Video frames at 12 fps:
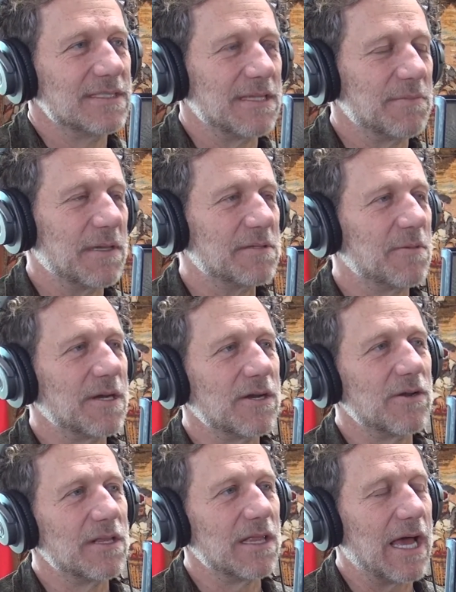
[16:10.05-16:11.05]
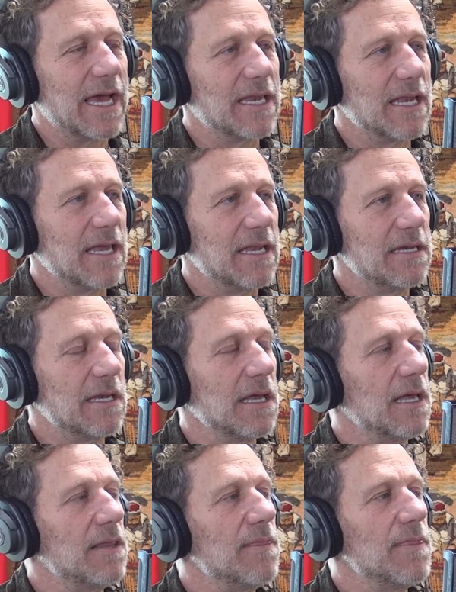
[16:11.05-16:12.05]
Sometimes I want to go to the light.
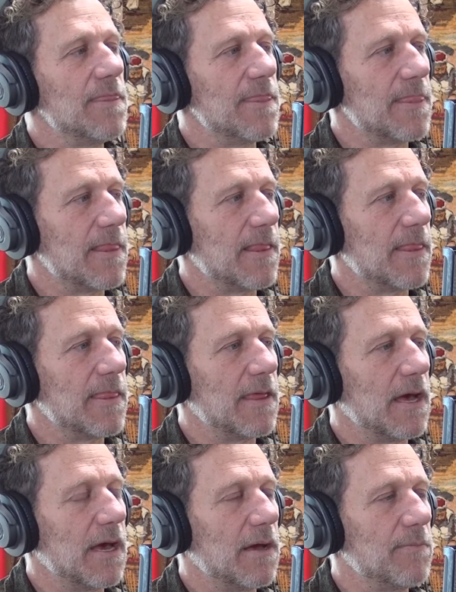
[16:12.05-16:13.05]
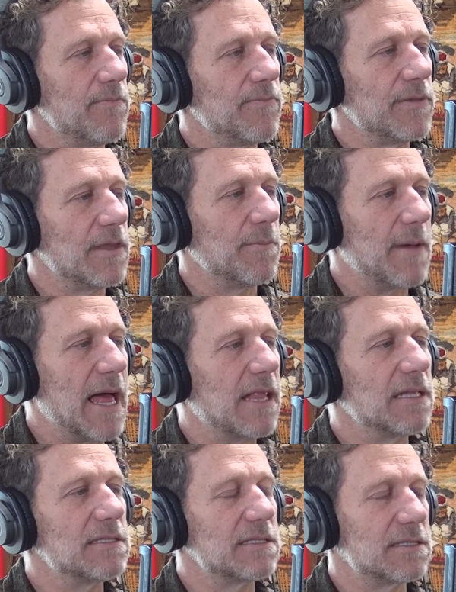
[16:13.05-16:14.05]
And the
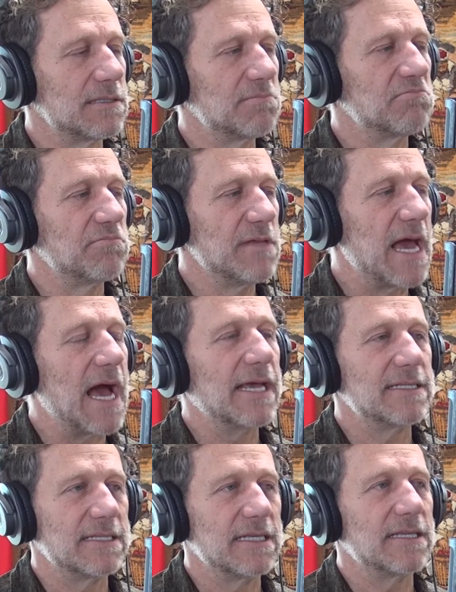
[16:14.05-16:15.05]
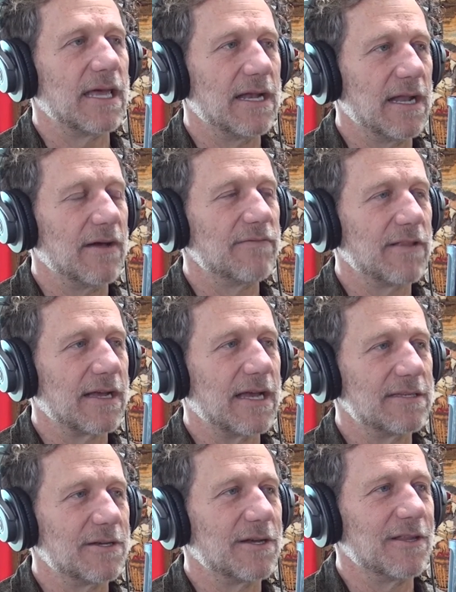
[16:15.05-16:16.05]
balance, yeah, I seek that enough. Like
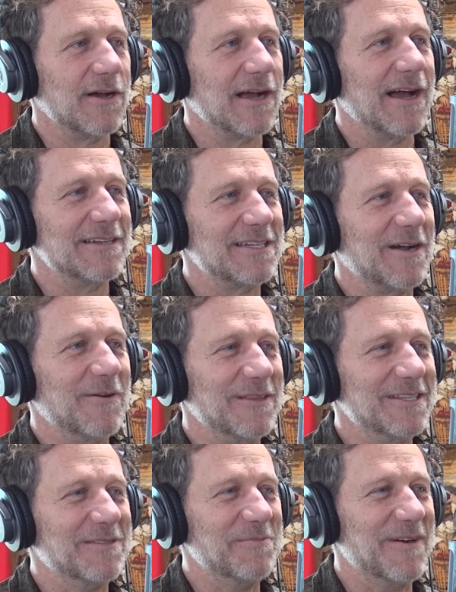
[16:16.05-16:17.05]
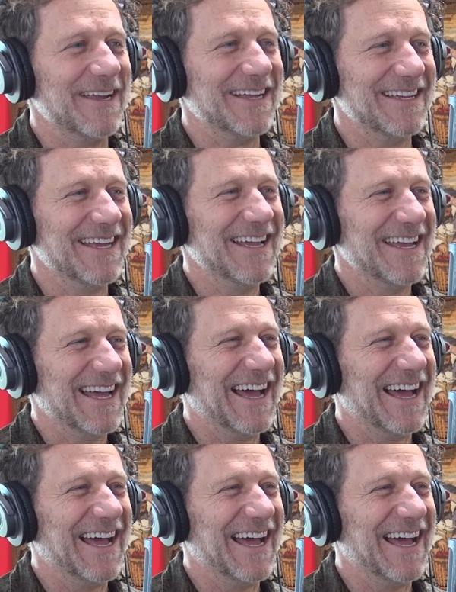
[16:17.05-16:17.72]
I took a long hot shower this morning, to